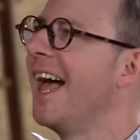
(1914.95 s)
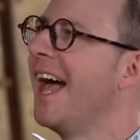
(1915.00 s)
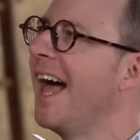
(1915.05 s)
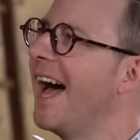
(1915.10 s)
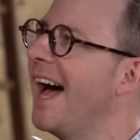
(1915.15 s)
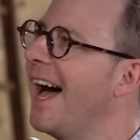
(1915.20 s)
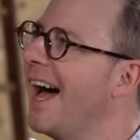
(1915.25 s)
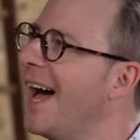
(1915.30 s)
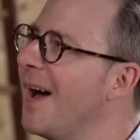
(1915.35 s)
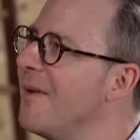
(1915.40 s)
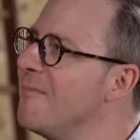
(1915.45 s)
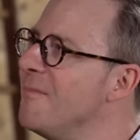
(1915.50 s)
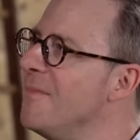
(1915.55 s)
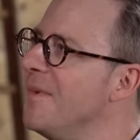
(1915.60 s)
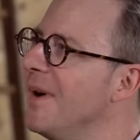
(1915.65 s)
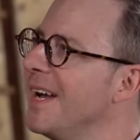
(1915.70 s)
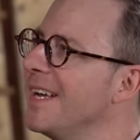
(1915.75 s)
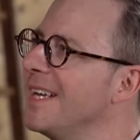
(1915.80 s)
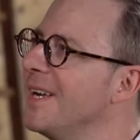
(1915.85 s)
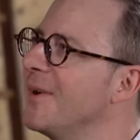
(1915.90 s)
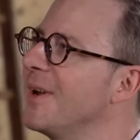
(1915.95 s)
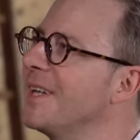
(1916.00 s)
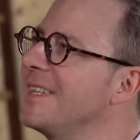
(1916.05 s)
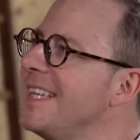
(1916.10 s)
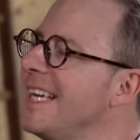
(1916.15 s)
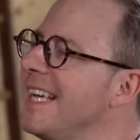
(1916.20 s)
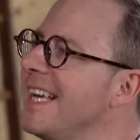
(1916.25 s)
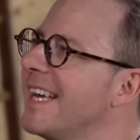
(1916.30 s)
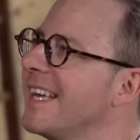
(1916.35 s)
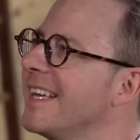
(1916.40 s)
You know, and I
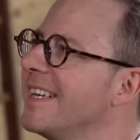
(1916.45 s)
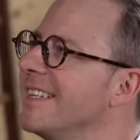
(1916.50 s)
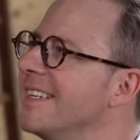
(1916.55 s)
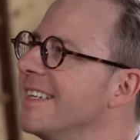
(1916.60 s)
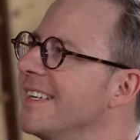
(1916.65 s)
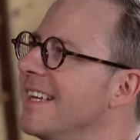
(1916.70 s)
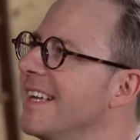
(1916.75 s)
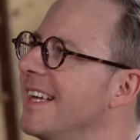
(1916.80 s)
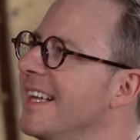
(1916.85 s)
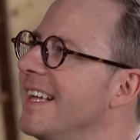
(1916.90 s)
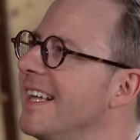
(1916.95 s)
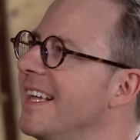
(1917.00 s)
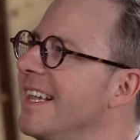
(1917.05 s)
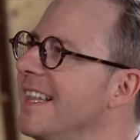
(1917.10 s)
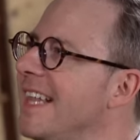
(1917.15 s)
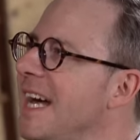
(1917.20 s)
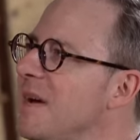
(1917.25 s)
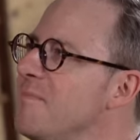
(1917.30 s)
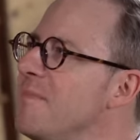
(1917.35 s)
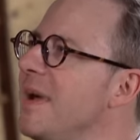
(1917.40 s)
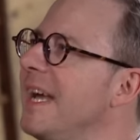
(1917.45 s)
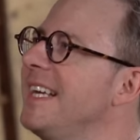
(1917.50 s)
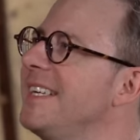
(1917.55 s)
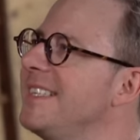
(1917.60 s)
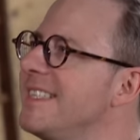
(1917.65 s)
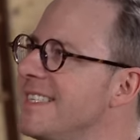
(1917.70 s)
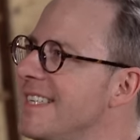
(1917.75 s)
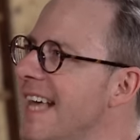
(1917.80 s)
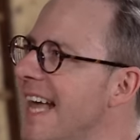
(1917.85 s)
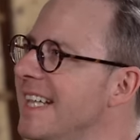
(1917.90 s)
think that makes
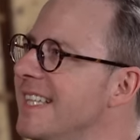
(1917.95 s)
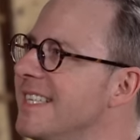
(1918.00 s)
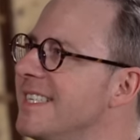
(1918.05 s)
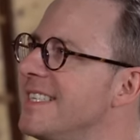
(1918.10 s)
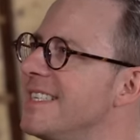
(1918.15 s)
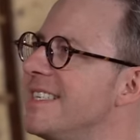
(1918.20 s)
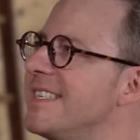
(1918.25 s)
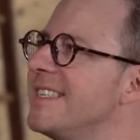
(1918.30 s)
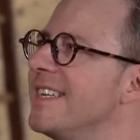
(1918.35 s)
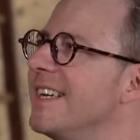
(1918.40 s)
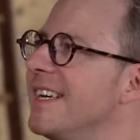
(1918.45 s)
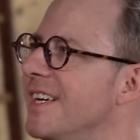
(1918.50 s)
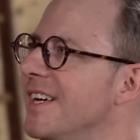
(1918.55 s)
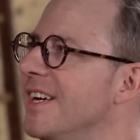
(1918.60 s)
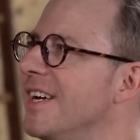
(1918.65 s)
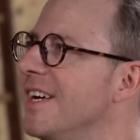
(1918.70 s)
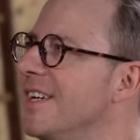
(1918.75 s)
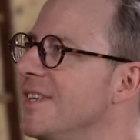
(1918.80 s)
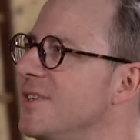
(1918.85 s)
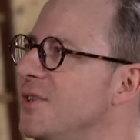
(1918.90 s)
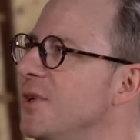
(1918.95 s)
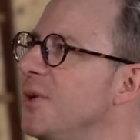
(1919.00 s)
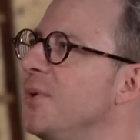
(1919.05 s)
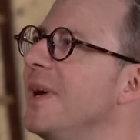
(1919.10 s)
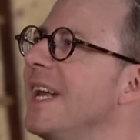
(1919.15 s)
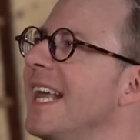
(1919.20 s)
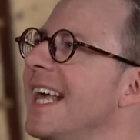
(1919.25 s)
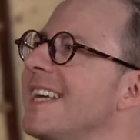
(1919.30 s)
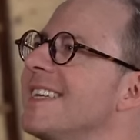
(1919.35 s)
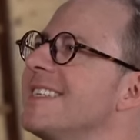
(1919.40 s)
sense to
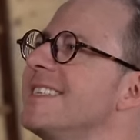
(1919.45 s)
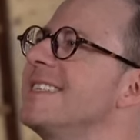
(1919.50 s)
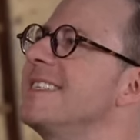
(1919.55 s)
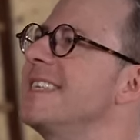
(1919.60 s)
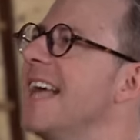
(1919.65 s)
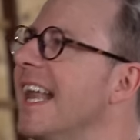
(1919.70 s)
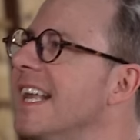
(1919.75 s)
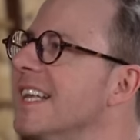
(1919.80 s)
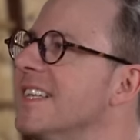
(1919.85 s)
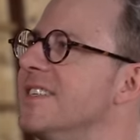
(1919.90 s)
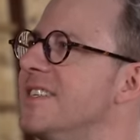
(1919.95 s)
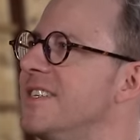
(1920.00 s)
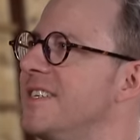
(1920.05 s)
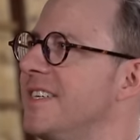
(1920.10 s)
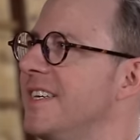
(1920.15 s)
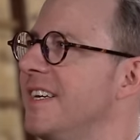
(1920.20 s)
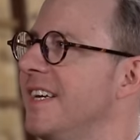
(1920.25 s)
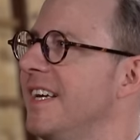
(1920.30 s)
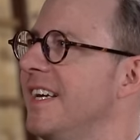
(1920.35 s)
an extent.